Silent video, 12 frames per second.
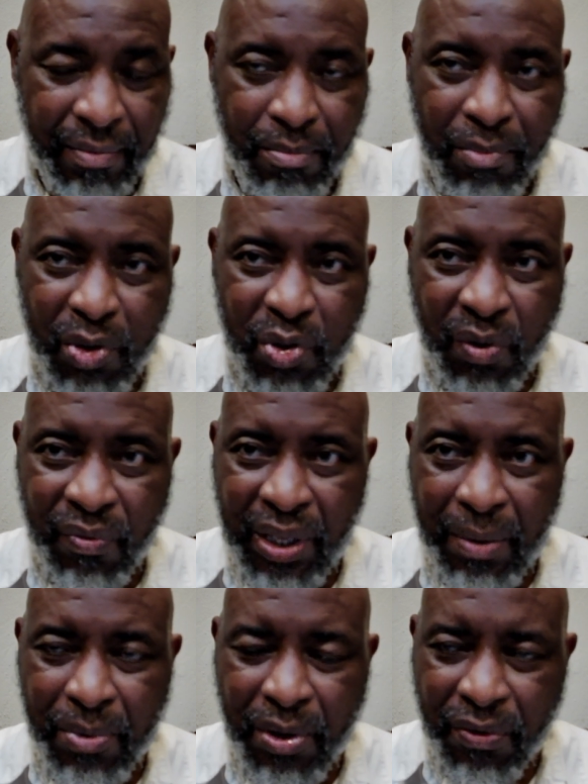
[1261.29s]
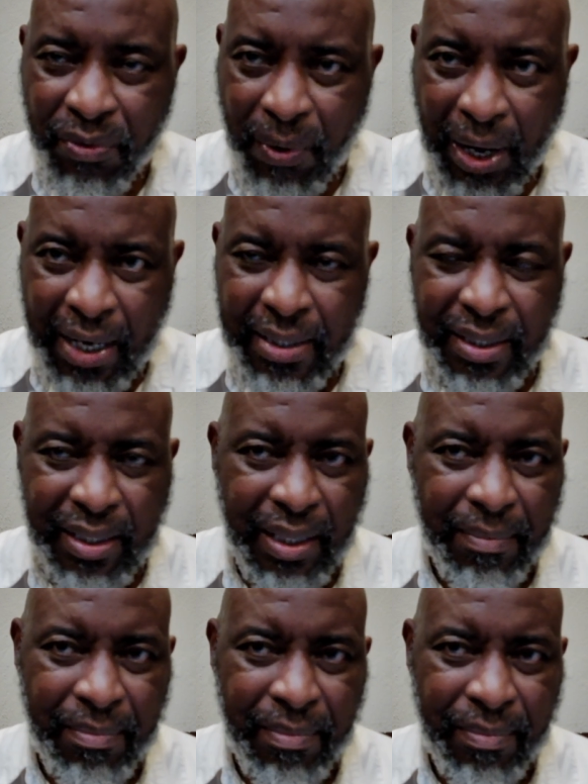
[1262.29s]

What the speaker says: Most of them, if you ask them,